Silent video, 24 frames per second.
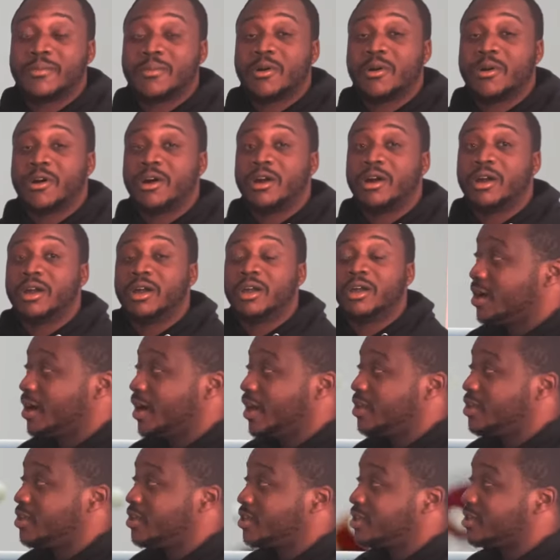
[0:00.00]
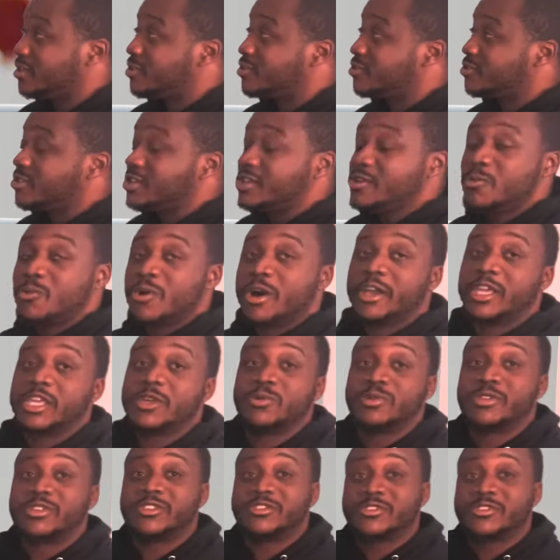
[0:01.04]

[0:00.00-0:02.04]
pong, I can see why you would